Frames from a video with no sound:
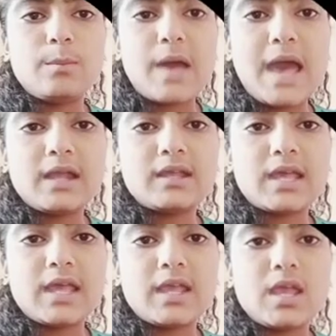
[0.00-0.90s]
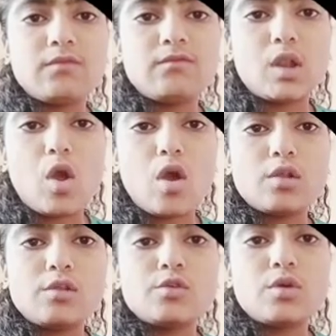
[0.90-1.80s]
back again will
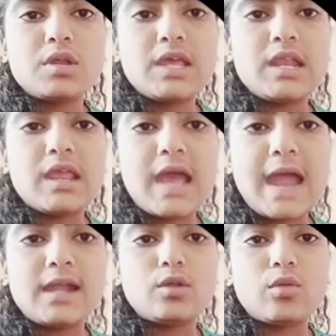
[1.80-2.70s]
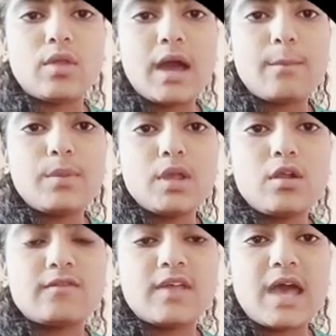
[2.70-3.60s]
also really add to the appeal
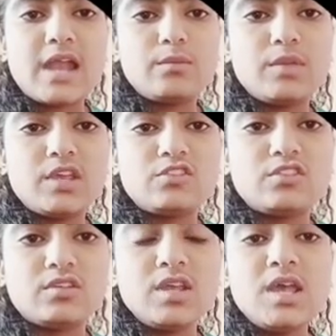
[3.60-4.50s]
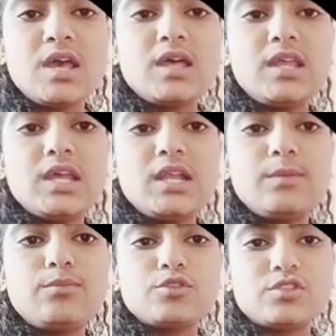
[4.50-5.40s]
of the animation.
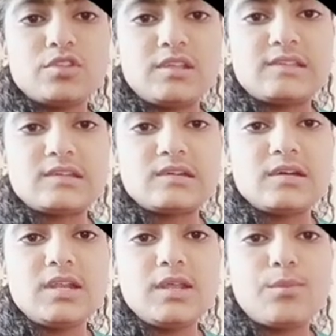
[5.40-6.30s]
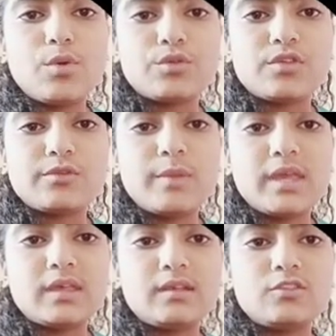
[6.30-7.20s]
Really push these early poses,
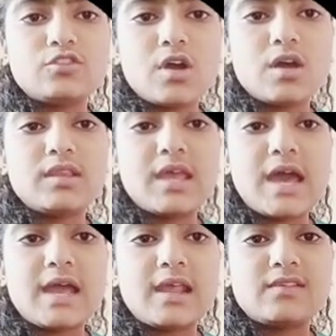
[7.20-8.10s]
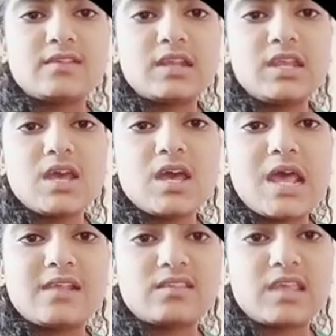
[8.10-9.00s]
making sure they are as clear
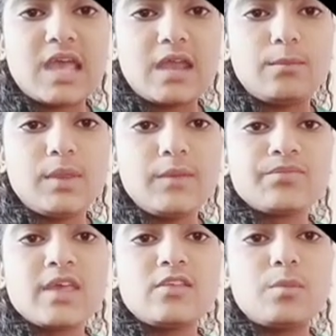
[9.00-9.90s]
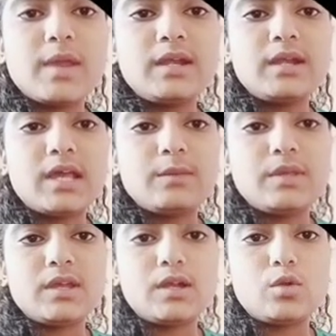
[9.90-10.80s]
as can be. Spend time
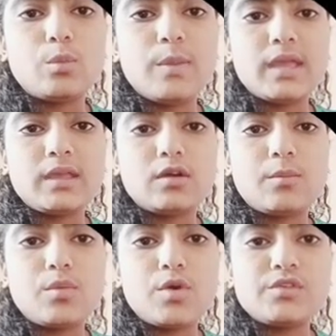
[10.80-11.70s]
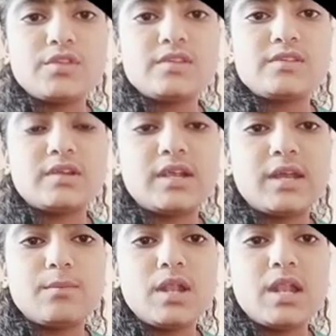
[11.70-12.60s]
here to make your poses
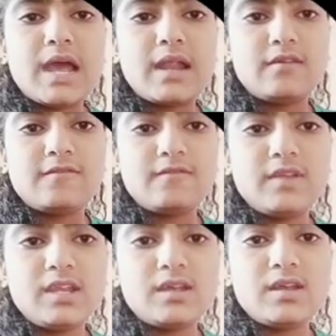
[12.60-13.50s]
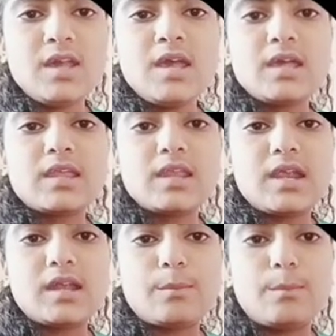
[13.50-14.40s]
readable, and if needed,
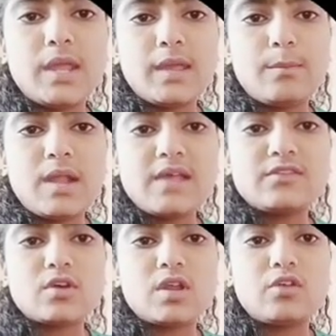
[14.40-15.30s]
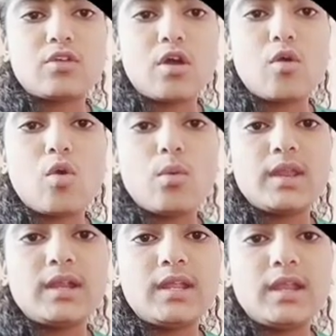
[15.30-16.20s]
create a play blast or draw over
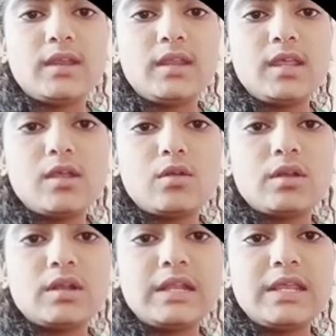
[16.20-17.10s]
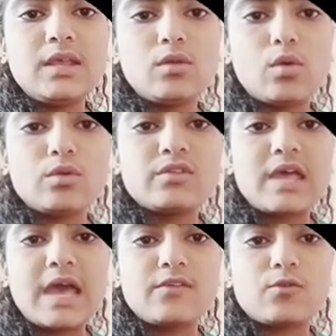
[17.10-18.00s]
it in neat notes
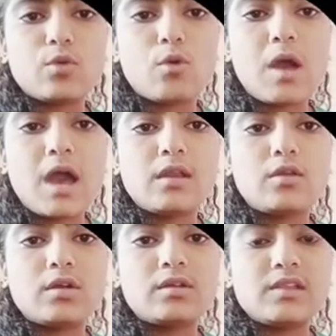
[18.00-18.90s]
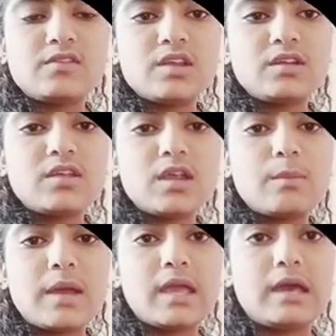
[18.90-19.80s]
as you are not restricted
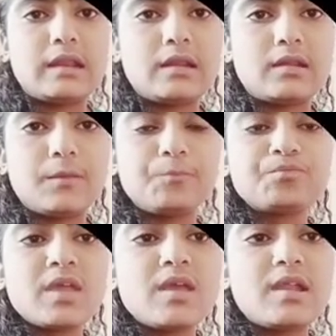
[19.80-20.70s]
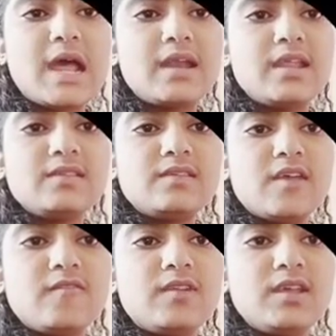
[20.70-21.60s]
by a rig. Landing
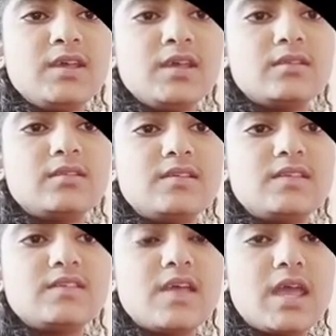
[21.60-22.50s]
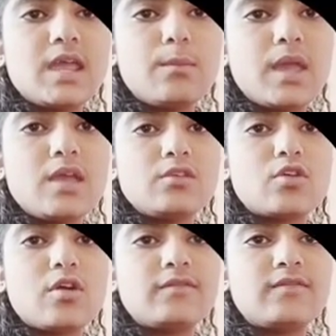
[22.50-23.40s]
safely. This is the image
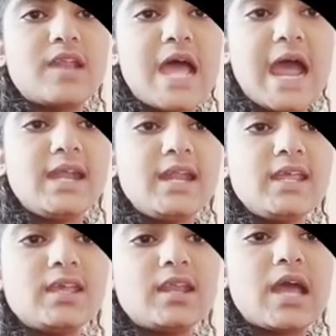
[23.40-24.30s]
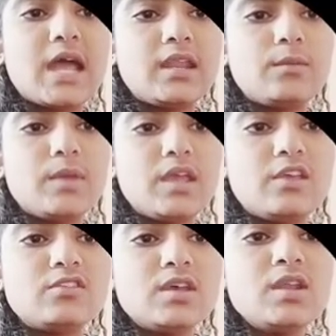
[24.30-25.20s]
of landing in
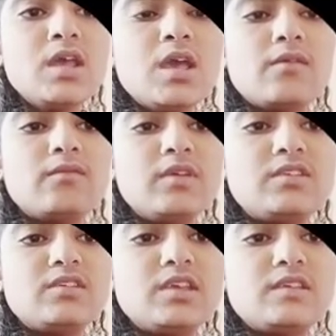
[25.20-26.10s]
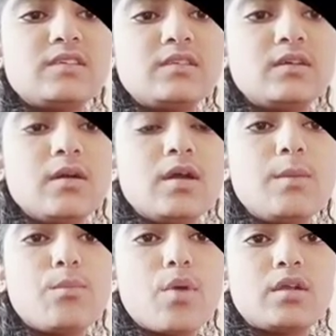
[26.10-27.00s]
animation, which is the
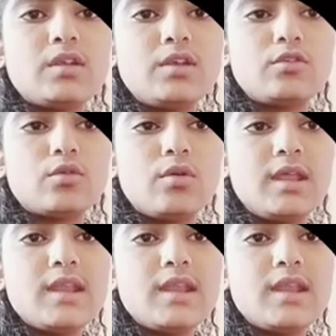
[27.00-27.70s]
important role in